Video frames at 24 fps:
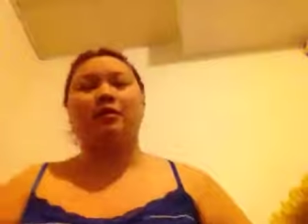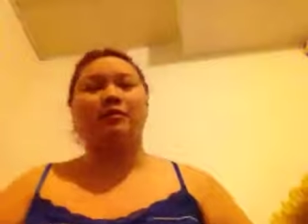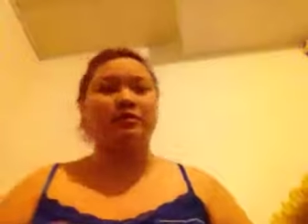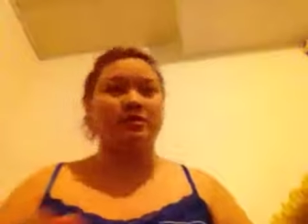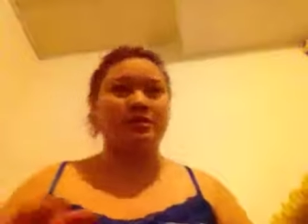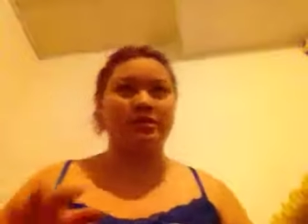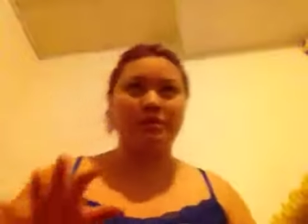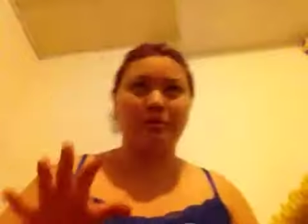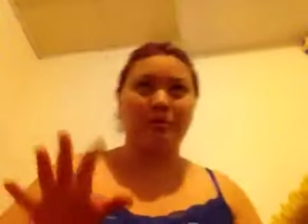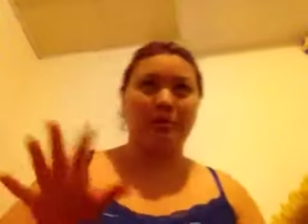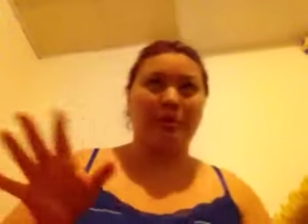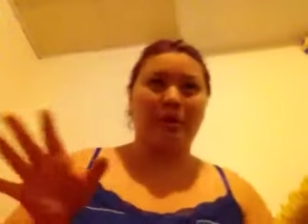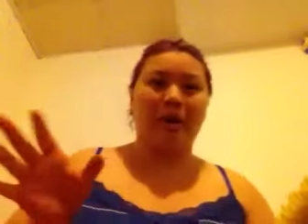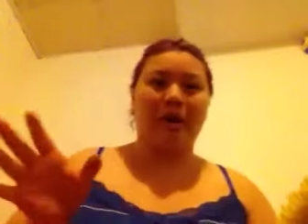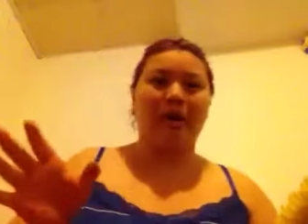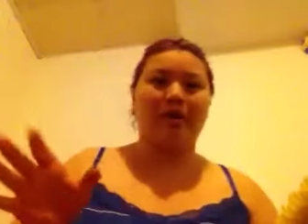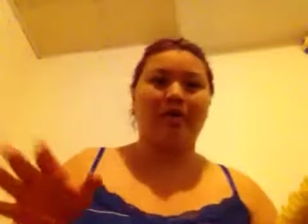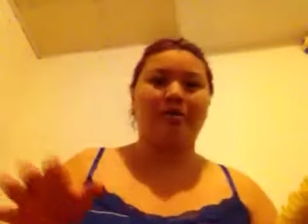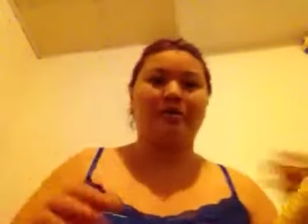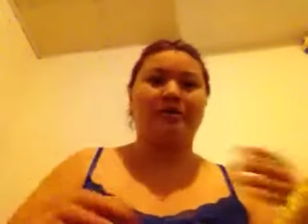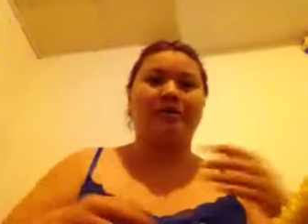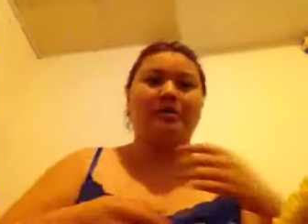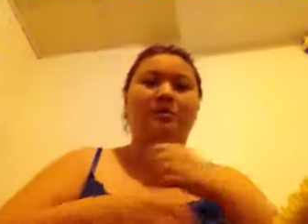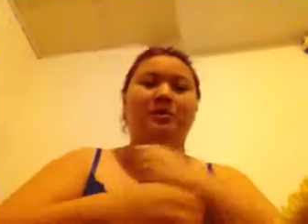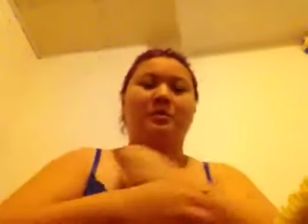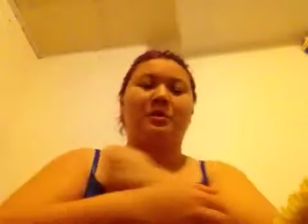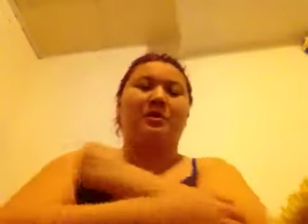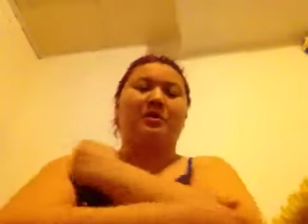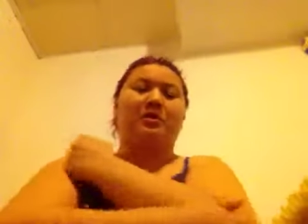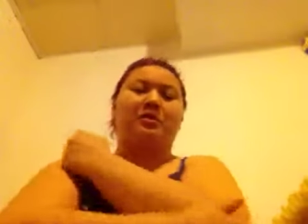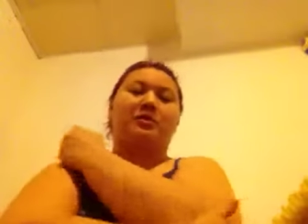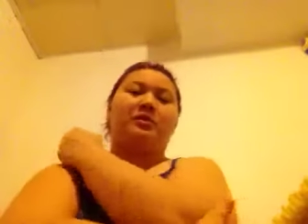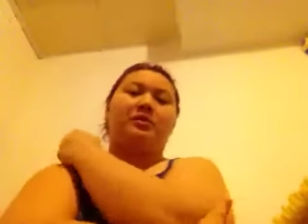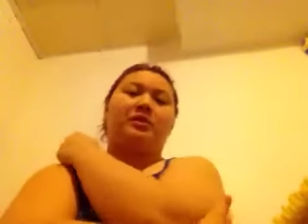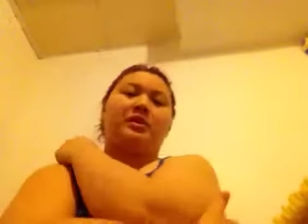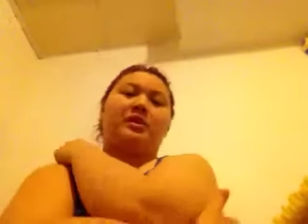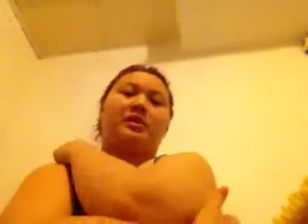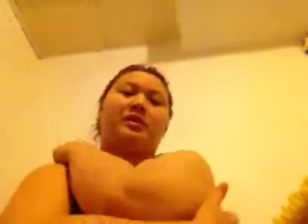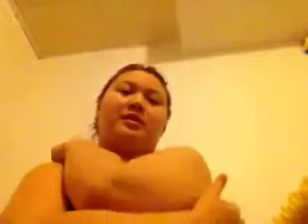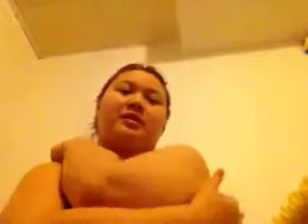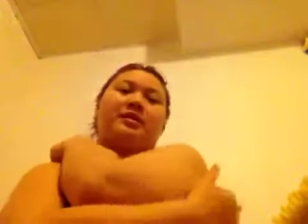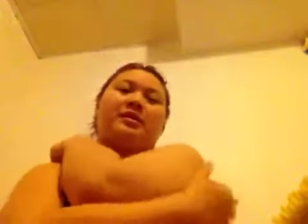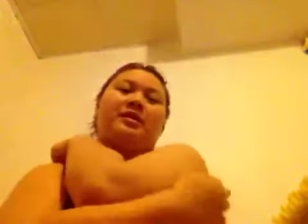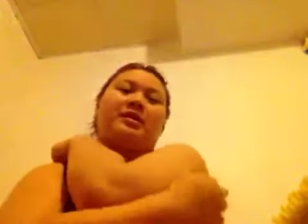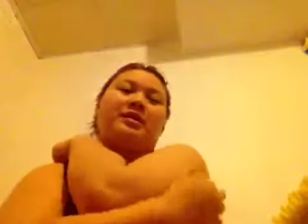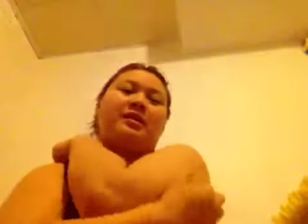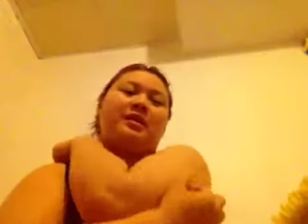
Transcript: whole superpowers, superhero thing.